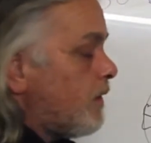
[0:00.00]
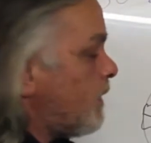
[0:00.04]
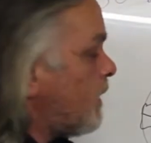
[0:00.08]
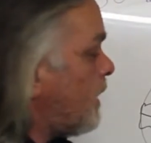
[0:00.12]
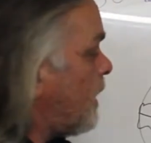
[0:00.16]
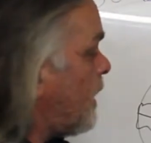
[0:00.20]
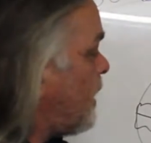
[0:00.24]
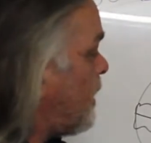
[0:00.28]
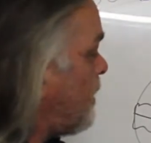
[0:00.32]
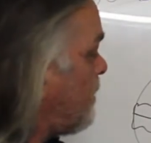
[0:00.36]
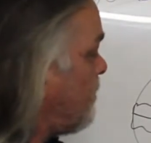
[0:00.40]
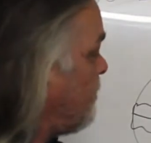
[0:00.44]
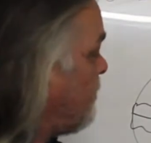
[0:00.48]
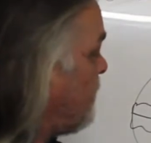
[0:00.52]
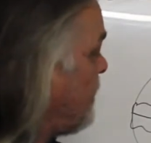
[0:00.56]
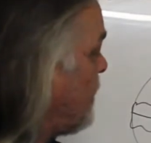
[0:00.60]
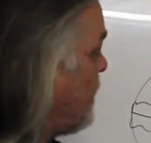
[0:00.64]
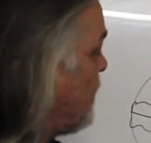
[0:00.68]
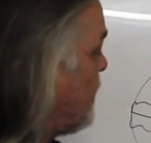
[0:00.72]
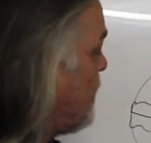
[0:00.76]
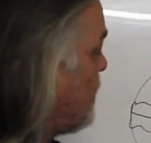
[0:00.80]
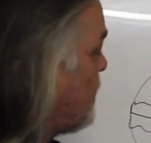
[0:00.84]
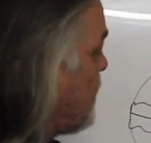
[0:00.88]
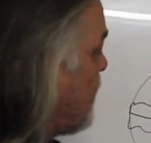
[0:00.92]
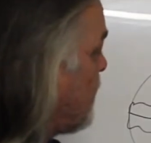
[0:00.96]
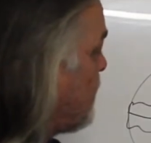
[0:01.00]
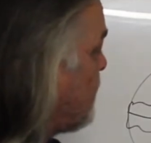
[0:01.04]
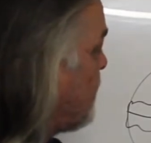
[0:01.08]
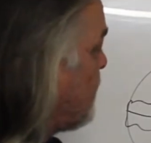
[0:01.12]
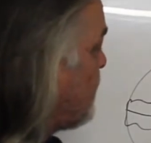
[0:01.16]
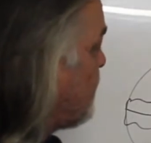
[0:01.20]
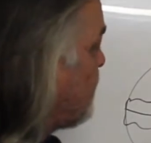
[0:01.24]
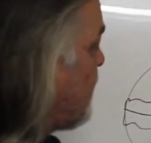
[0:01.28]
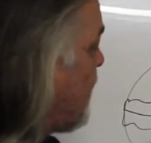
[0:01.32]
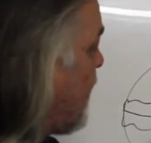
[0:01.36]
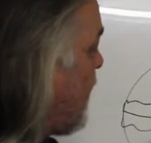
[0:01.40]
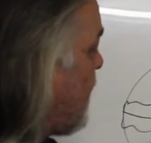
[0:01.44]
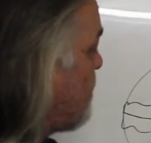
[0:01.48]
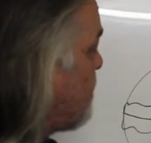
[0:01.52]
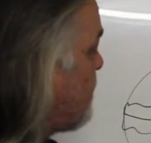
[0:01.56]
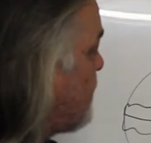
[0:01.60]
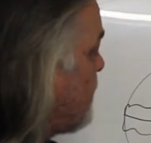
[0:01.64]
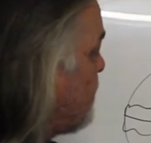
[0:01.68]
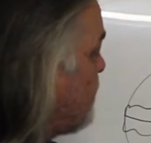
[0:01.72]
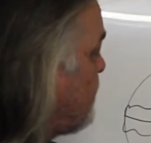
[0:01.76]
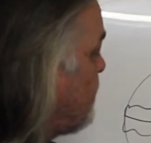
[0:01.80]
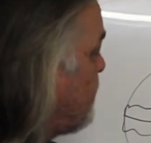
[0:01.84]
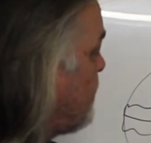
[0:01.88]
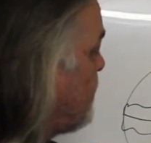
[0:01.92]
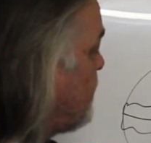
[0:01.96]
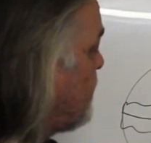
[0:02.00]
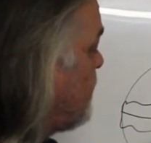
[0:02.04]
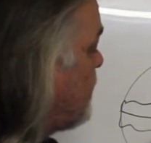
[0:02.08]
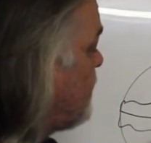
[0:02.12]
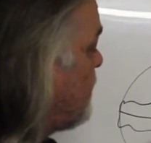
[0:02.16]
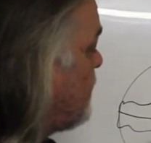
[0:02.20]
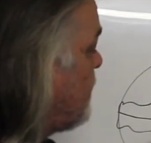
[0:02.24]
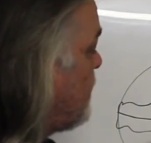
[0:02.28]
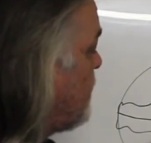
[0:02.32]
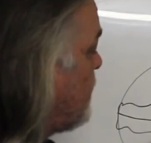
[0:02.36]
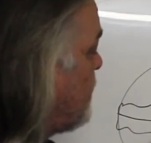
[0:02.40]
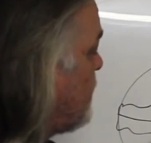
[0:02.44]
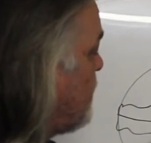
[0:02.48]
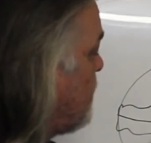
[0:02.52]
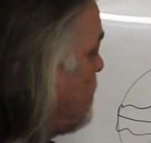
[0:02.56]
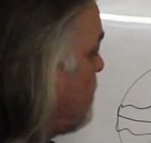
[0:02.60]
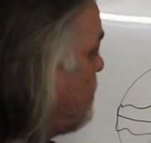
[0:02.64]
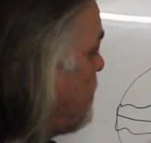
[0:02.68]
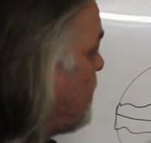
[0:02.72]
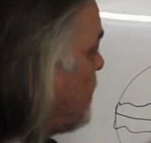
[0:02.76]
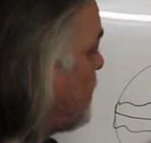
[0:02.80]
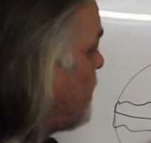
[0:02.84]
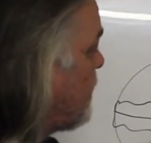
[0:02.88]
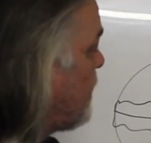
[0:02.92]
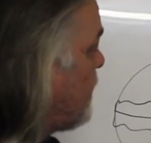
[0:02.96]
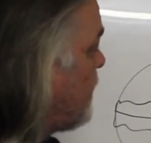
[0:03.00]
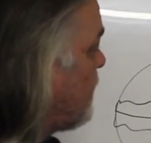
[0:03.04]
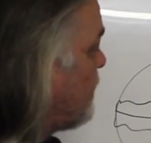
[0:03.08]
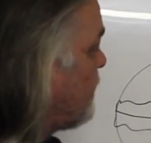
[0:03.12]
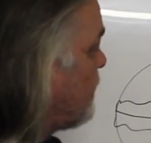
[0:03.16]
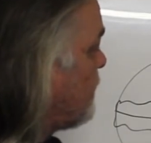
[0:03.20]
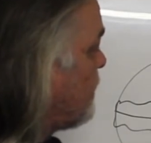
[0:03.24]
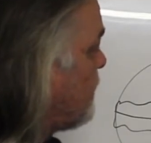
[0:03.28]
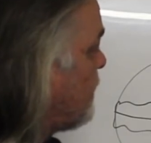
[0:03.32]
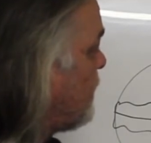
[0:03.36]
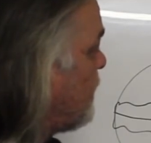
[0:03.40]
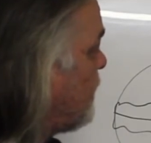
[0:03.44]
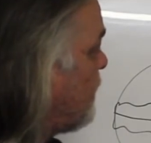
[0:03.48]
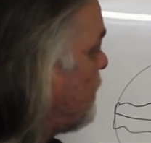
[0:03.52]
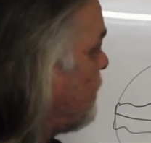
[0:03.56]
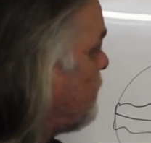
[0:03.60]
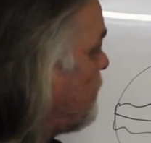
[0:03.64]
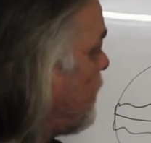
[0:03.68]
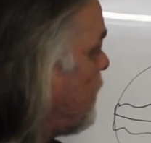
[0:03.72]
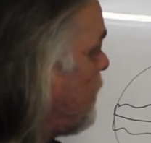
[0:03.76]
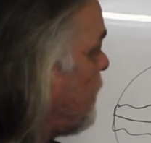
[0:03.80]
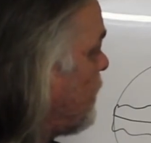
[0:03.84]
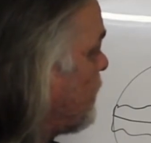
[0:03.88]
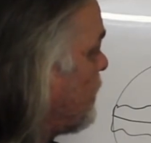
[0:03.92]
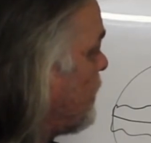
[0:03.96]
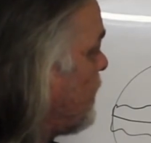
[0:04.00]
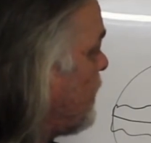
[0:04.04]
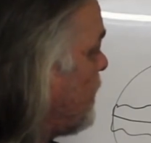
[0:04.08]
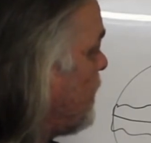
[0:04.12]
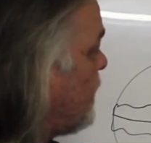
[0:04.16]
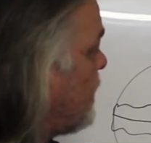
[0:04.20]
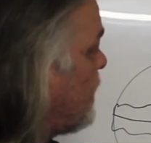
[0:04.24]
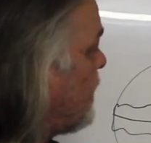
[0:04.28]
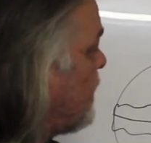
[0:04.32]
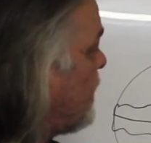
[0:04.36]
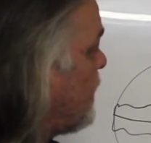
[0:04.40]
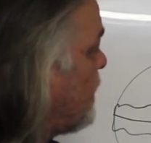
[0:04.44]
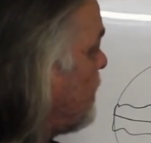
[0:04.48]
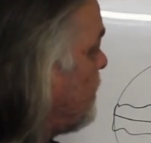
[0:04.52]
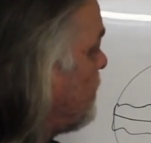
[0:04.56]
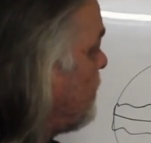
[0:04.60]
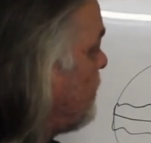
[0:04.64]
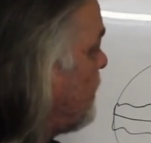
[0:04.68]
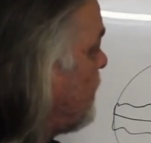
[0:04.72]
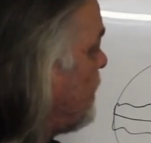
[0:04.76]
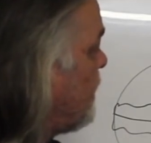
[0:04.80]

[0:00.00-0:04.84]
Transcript: that this happens because of all the